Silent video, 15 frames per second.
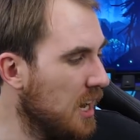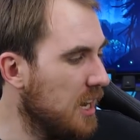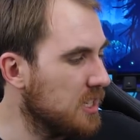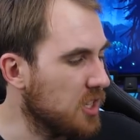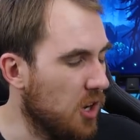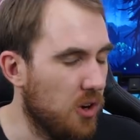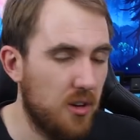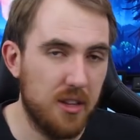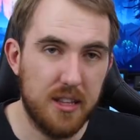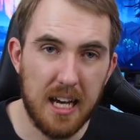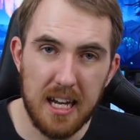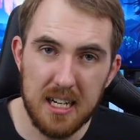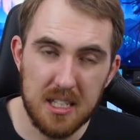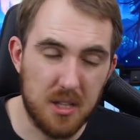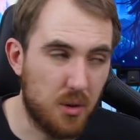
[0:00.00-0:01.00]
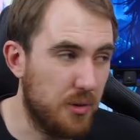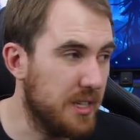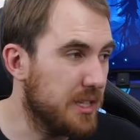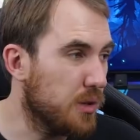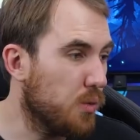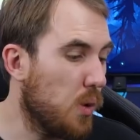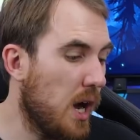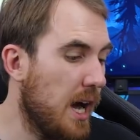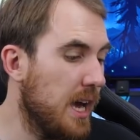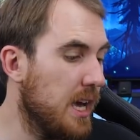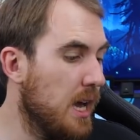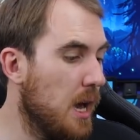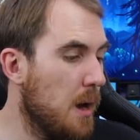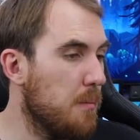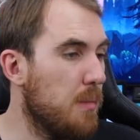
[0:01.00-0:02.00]
So that is the reason why.
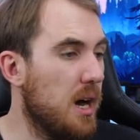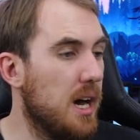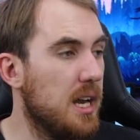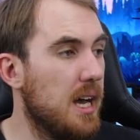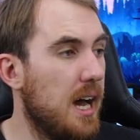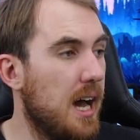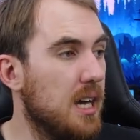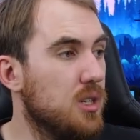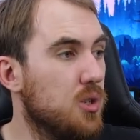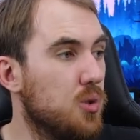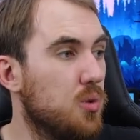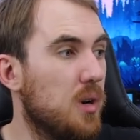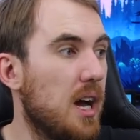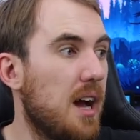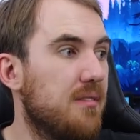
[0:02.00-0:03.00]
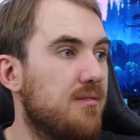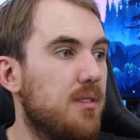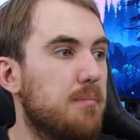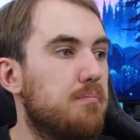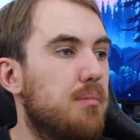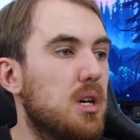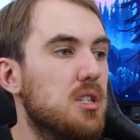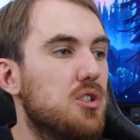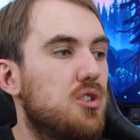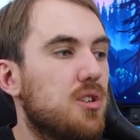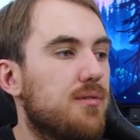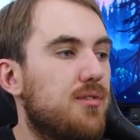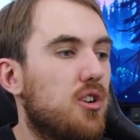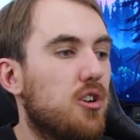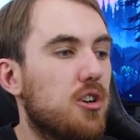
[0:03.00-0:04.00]
But I do have a bunch
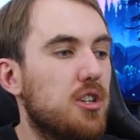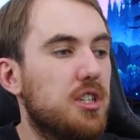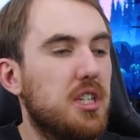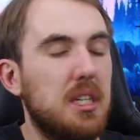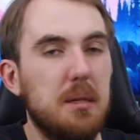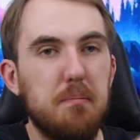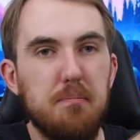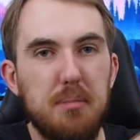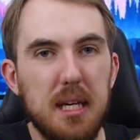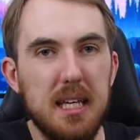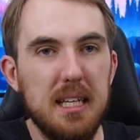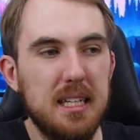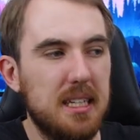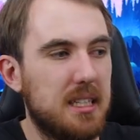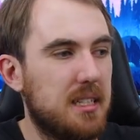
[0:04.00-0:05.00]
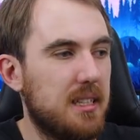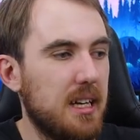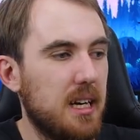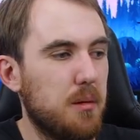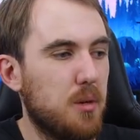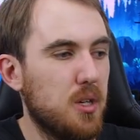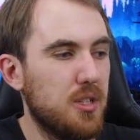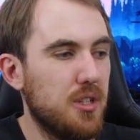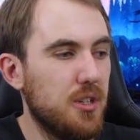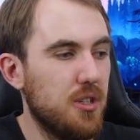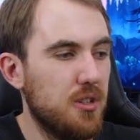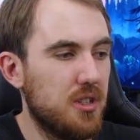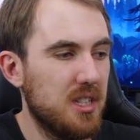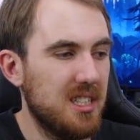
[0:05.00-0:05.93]
of RGBness that I'm going to use.